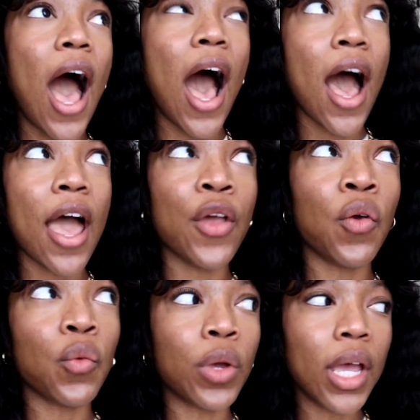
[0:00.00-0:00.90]

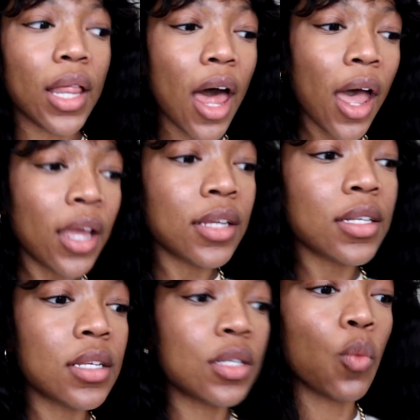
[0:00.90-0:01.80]
I
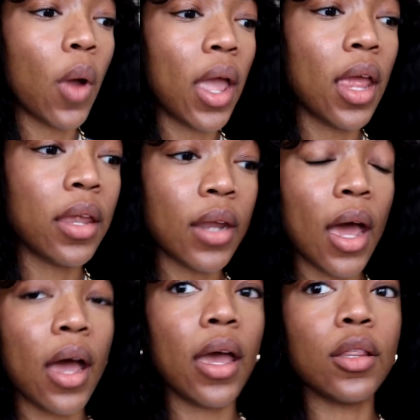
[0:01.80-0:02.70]
realized when
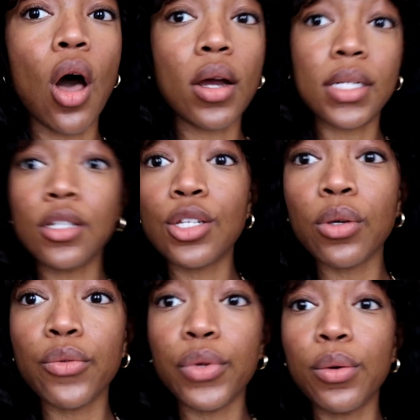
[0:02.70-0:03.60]
I logged into
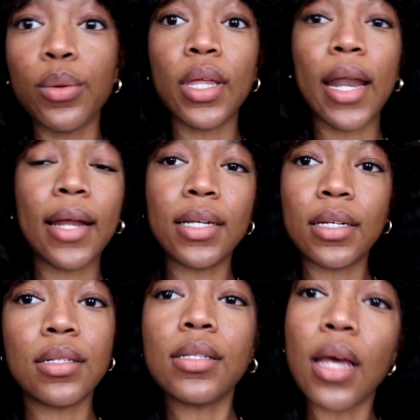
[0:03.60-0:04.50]
review that I didn't